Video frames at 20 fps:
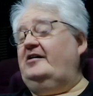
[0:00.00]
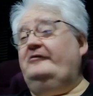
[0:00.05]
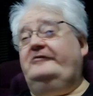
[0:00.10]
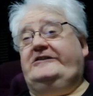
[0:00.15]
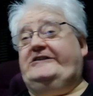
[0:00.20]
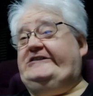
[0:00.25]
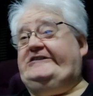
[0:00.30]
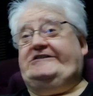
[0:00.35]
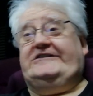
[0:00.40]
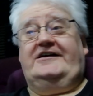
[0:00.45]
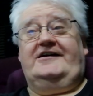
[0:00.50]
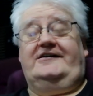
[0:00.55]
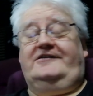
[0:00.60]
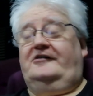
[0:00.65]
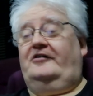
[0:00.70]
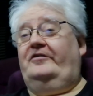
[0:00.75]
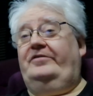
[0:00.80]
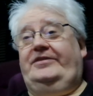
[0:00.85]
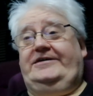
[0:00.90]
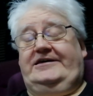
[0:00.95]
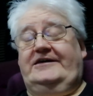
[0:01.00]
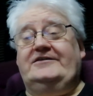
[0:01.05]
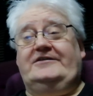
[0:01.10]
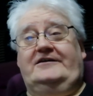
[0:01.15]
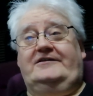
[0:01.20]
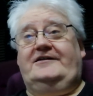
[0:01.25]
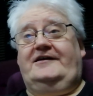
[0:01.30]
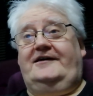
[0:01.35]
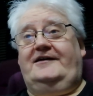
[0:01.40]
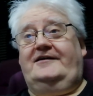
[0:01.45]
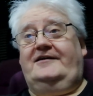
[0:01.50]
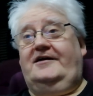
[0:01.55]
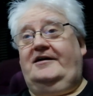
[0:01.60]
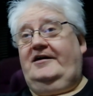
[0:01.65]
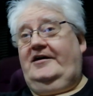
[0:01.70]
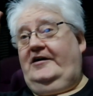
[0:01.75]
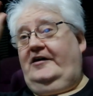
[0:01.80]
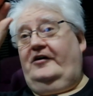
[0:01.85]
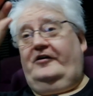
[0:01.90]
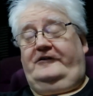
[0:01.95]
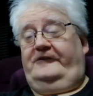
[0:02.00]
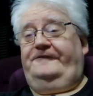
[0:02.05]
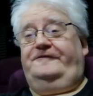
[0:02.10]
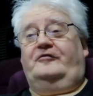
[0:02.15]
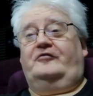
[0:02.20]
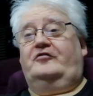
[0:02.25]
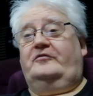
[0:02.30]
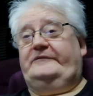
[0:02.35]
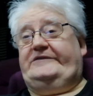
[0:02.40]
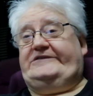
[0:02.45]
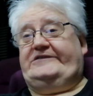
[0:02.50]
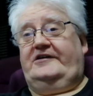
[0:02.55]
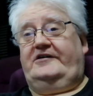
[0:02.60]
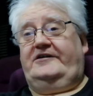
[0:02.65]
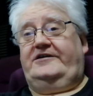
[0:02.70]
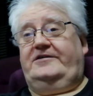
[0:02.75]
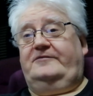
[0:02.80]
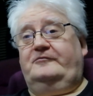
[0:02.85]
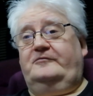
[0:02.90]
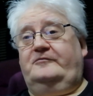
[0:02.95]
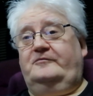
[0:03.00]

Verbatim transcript: I would have shared it on the internet on a forum site.